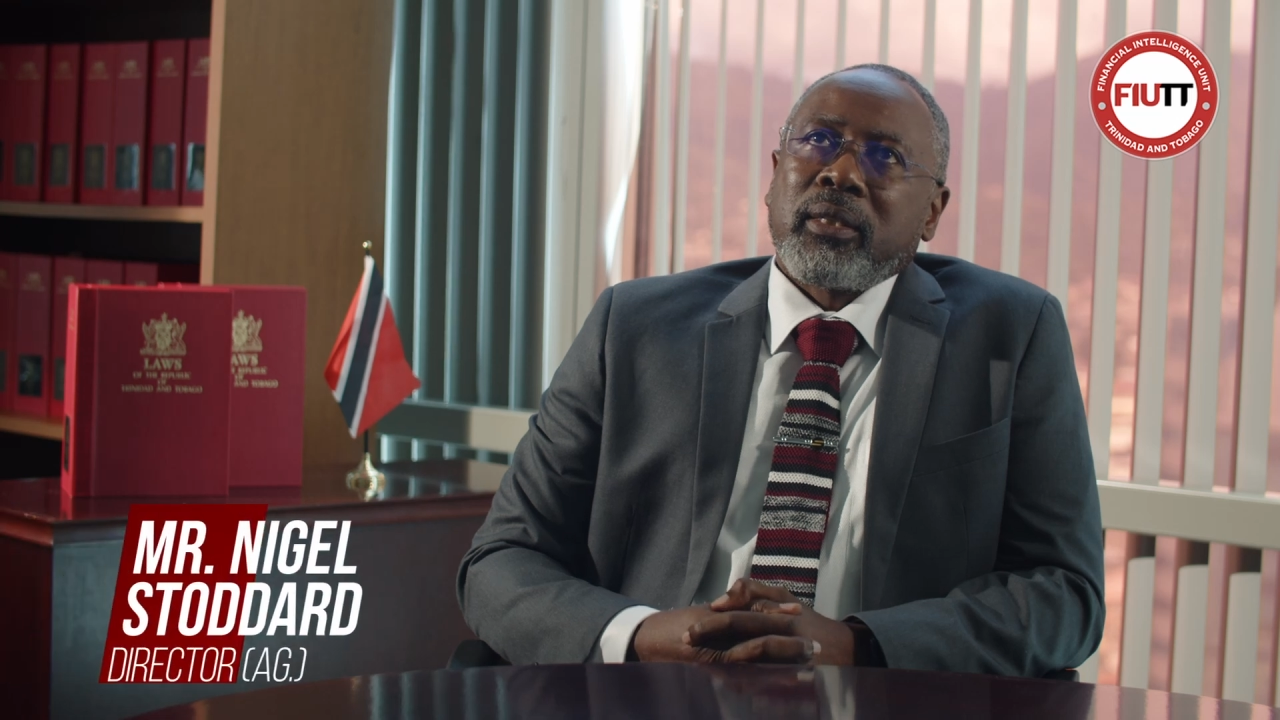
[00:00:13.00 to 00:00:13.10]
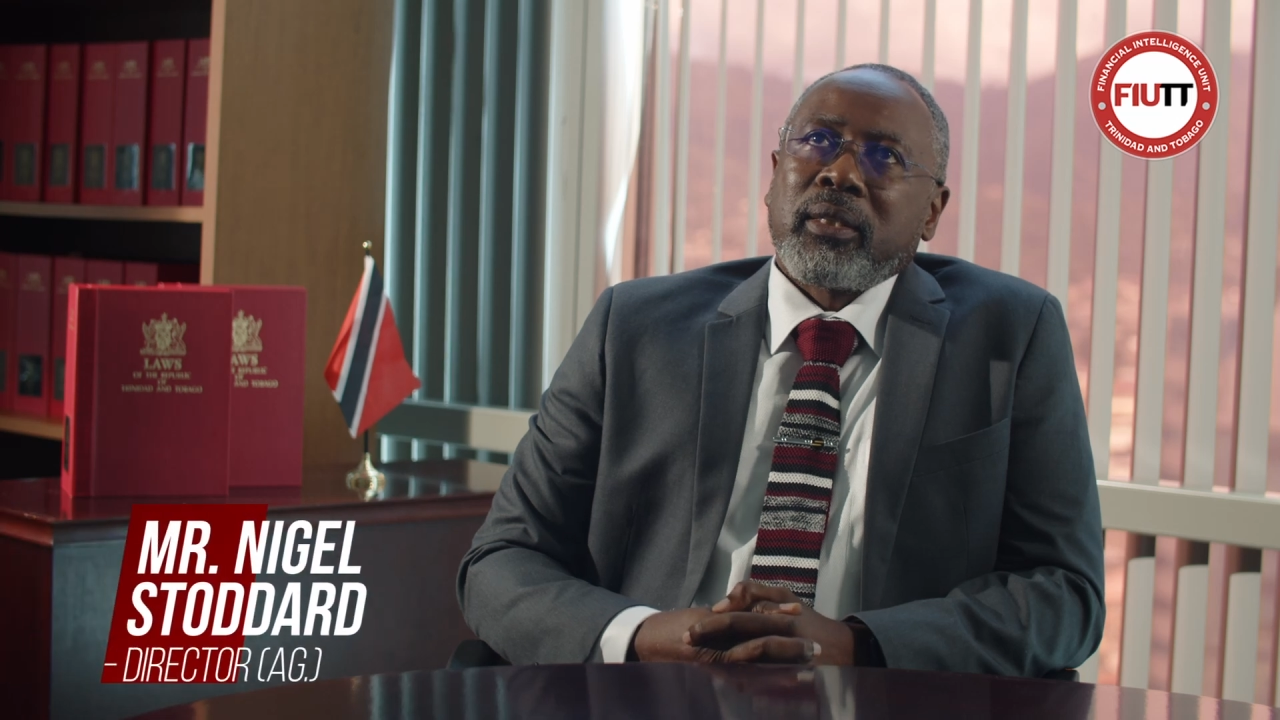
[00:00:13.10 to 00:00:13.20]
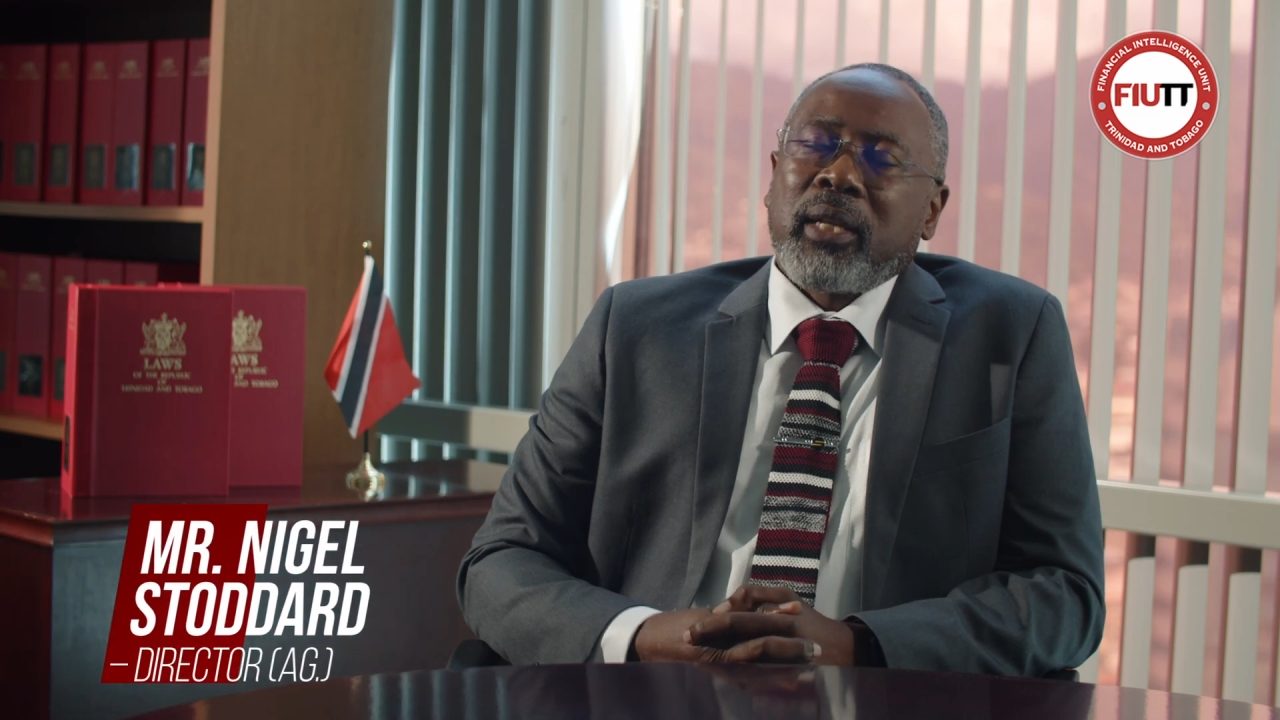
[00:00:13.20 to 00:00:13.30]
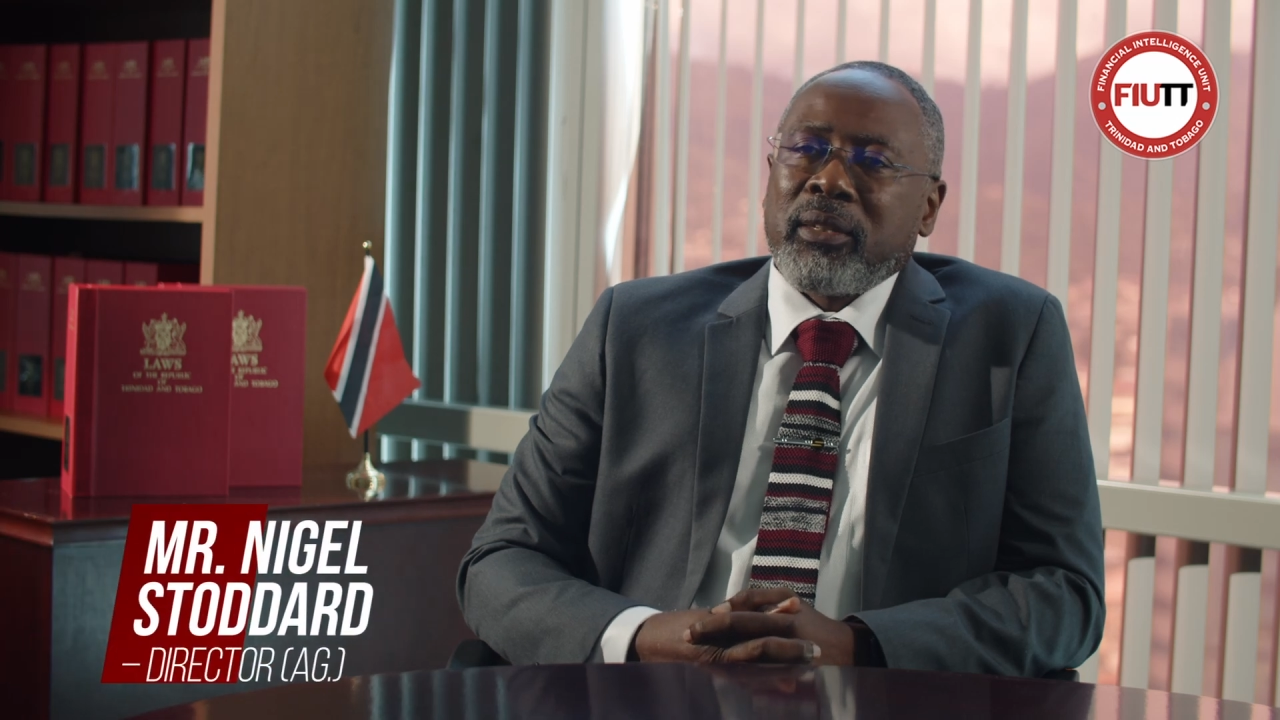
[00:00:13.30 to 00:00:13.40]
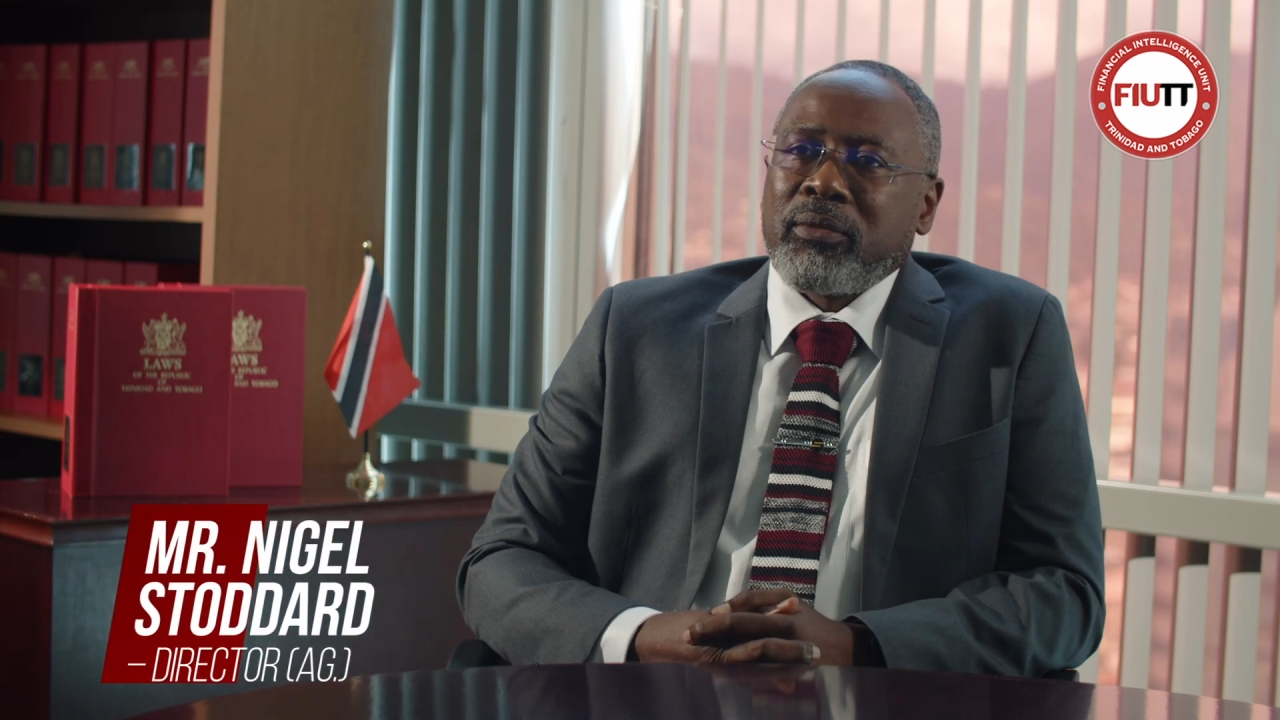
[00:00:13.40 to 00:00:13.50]

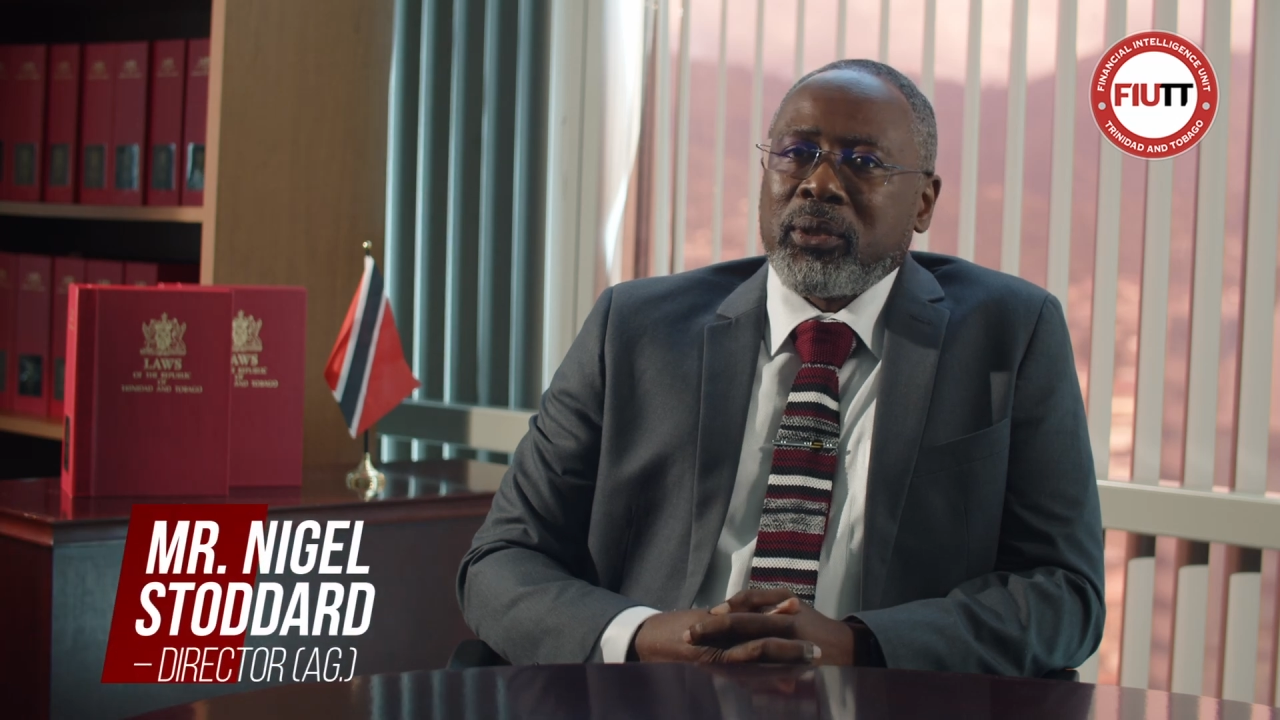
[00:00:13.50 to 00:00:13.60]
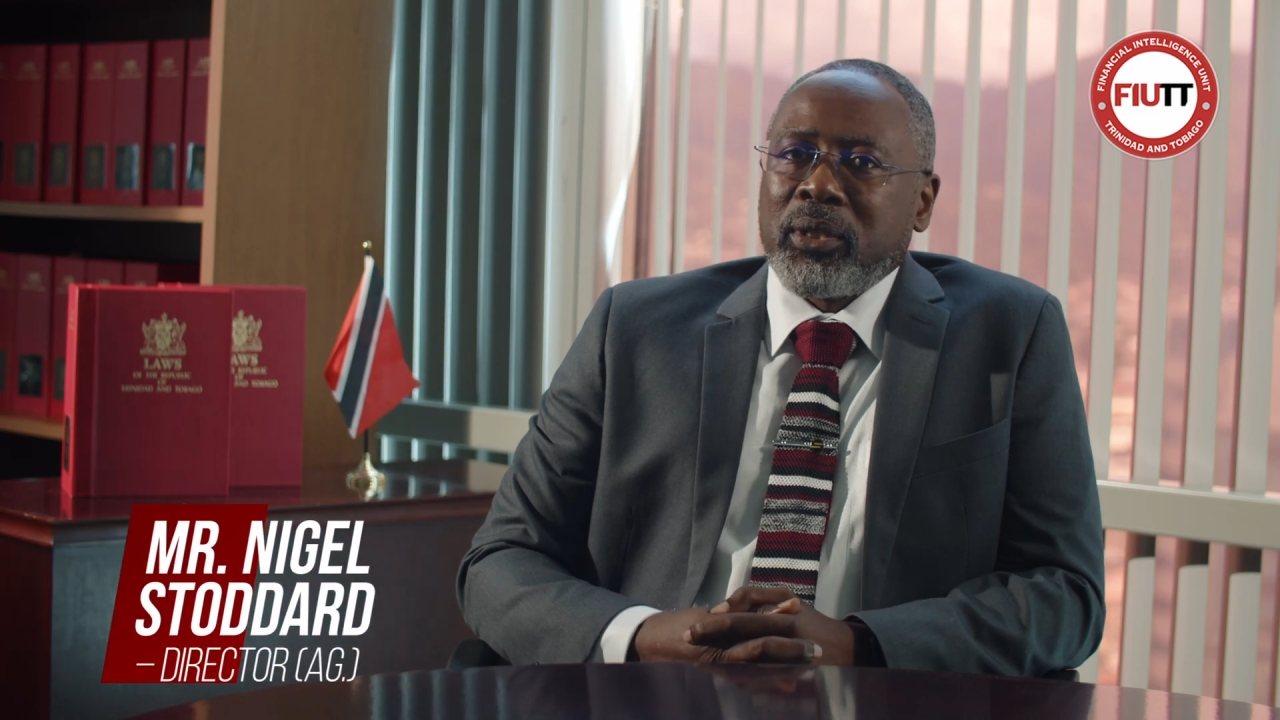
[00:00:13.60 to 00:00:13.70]
stands for